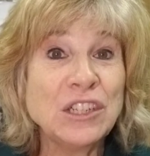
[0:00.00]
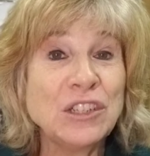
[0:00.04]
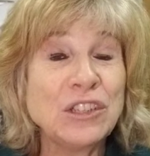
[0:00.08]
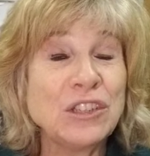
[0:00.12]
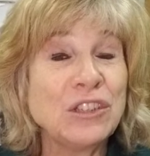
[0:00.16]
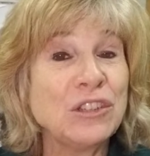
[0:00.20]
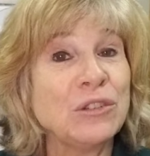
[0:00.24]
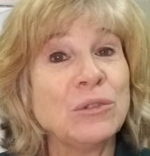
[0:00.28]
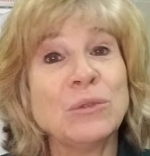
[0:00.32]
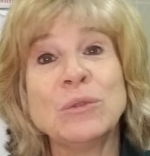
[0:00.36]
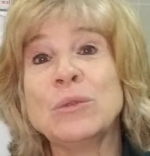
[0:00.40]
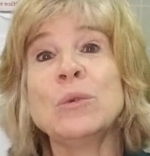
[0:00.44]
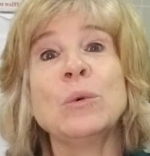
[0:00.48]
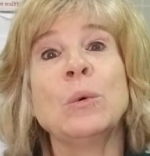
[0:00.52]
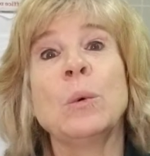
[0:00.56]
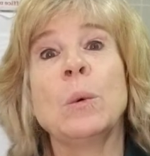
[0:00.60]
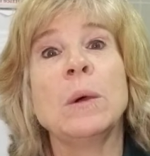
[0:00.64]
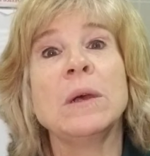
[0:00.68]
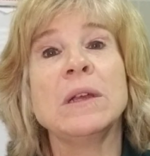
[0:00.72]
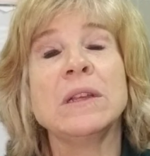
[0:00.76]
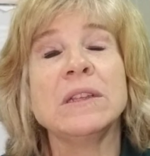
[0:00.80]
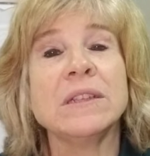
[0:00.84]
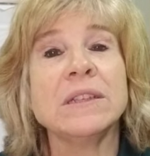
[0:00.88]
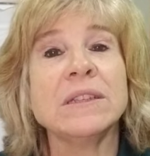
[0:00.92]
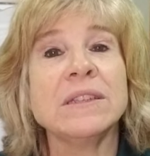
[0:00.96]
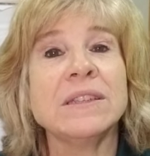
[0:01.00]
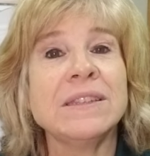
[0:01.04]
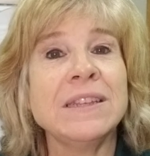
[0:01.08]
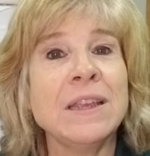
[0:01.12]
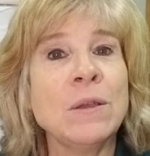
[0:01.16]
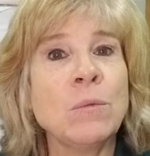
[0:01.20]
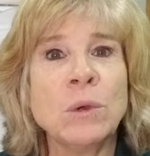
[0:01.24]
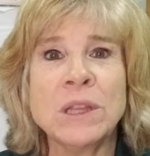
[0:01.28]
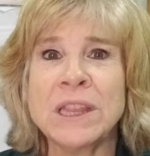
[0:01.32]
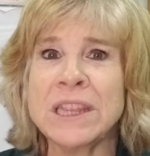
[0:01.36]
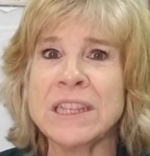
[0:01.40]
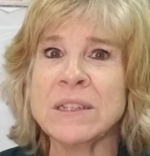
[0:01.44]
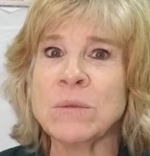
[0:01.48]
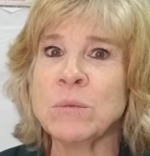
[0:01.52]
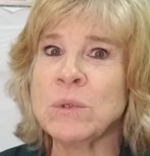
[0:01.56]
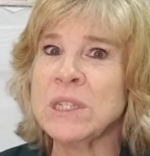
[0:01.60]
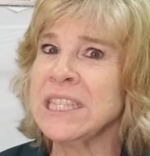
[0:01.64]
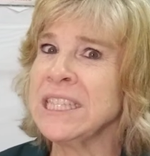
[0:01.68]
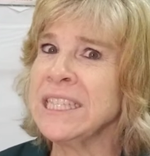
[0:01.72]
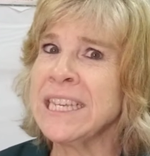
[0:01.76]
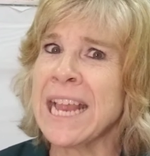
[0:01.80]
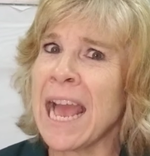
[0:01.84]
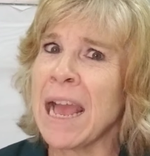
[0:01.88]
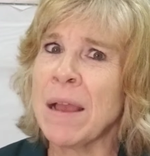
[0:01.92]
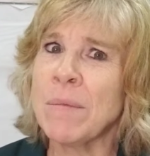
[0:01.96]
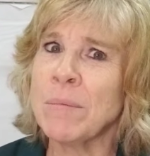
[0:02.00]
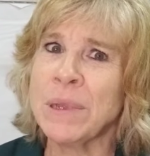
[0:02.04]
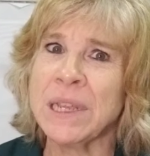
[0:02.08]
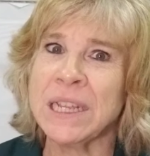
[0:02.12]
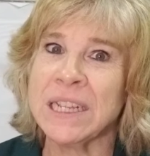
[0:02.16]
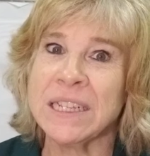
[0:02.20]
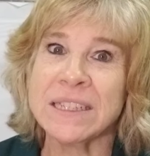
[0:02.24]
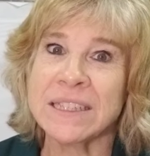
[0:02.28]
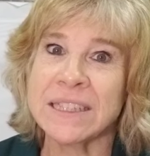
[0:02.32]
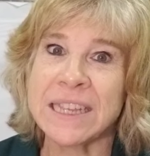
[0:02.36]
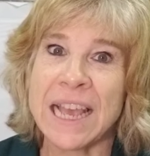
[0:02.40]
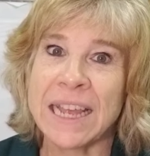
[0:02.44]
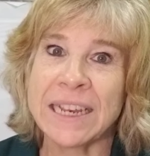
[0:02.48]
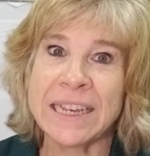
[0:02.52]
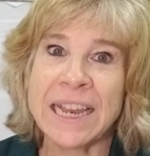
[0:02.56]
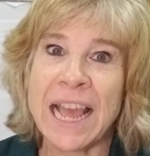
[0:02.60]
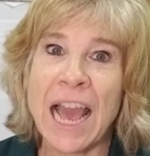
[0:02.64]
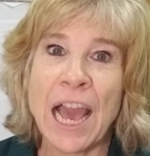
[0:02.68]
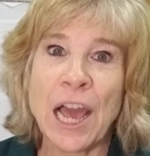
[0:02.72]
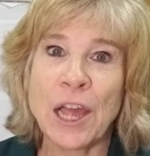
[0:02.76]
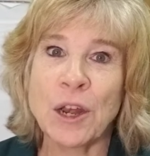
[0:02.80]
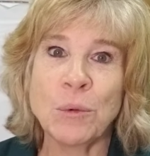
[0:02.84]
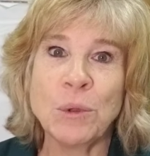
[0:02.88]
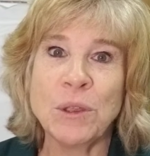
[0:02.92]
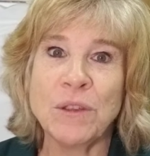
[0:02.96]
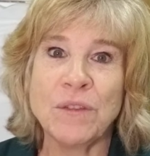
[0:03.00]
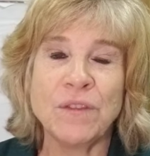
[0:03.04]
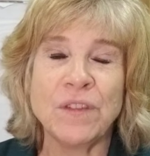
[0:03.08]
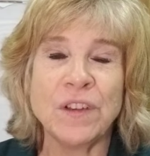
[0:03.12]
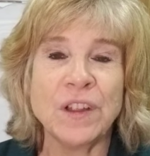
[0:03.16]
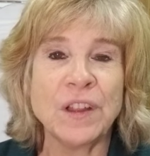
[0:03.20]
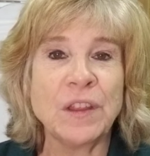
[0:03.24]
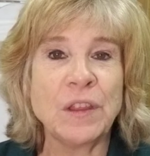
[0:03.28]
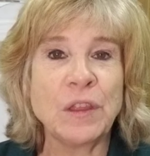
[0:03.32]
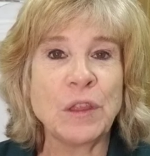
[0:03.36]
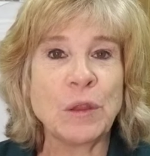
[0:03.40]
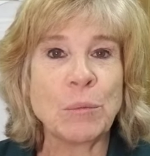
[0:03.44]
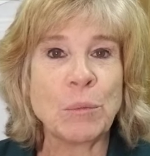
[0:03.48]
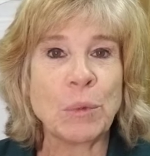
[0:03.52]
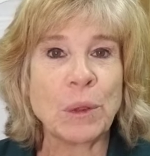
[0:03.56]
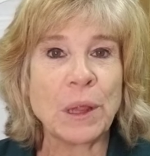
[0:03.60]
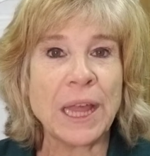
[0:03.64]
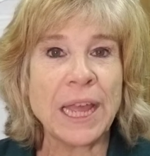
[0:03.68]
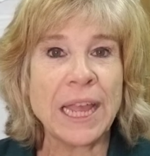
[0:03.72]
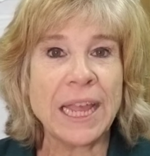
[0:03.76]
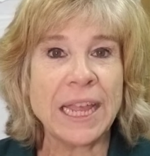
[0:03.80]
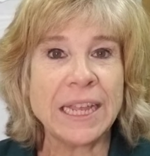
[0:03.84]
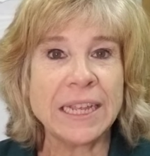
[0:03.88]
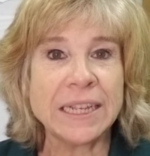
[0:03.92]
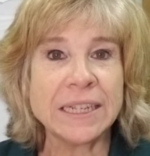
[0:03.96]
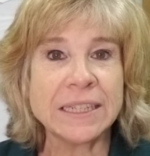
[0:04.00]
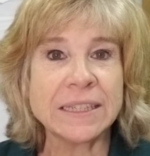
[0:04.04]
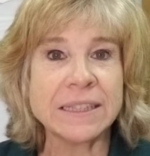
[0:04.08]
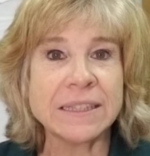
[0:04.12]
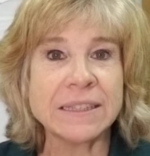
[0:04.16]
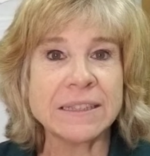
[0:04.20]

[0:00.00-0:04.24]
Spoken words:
to see what's not being said and how do we fill in the blanks.